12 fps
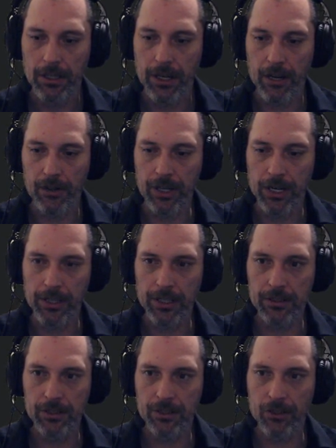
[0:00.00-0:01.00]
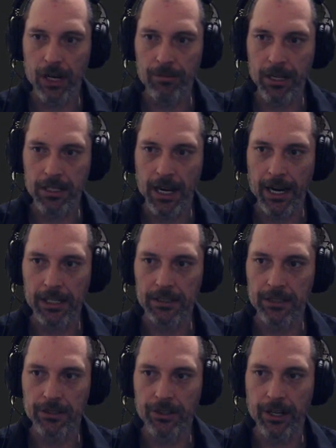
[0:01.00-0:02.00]
No, none of these are I'm not
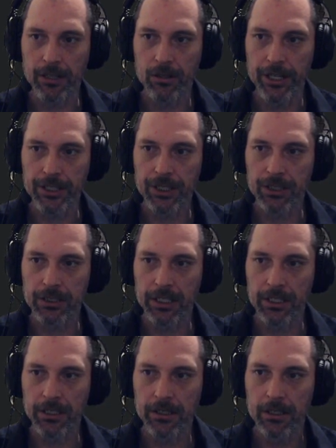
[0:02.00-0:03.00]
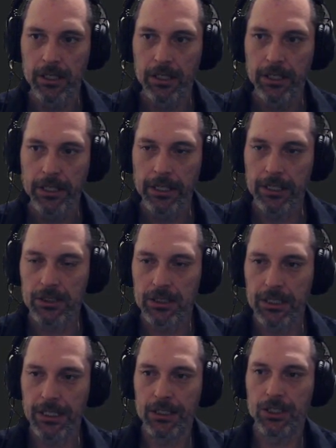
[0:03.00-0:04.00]
asking the right questions here. In
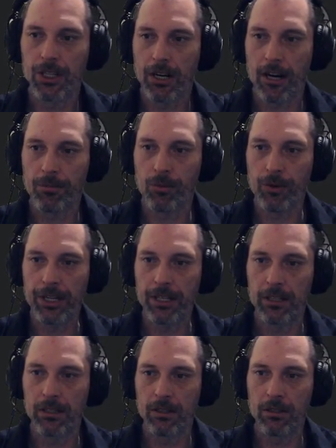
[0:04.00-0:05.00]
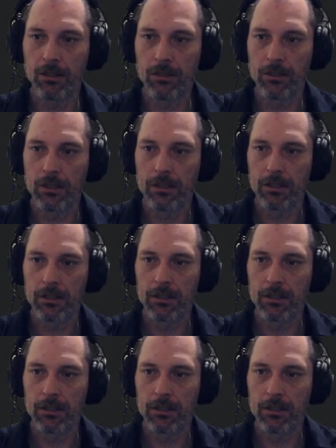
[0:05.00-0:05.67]
C#, we know